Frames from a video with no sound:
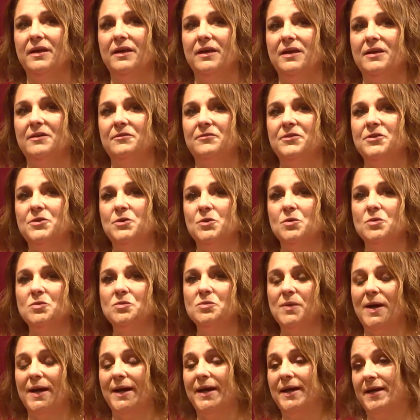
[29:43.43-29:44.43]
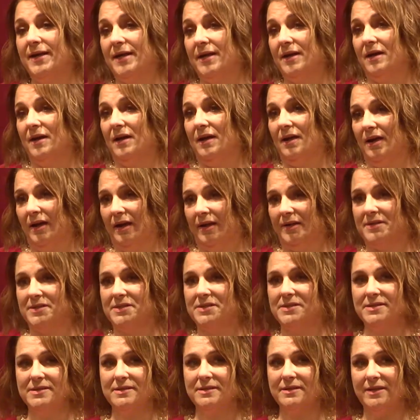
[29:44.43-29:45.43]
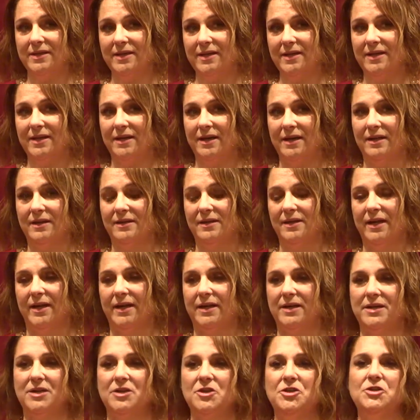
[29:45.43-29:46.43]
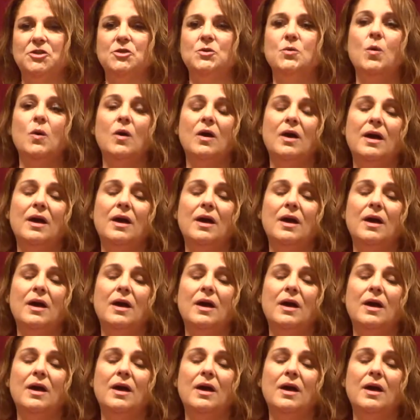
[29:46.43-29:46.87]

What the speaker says: if you're writing honestly, like, you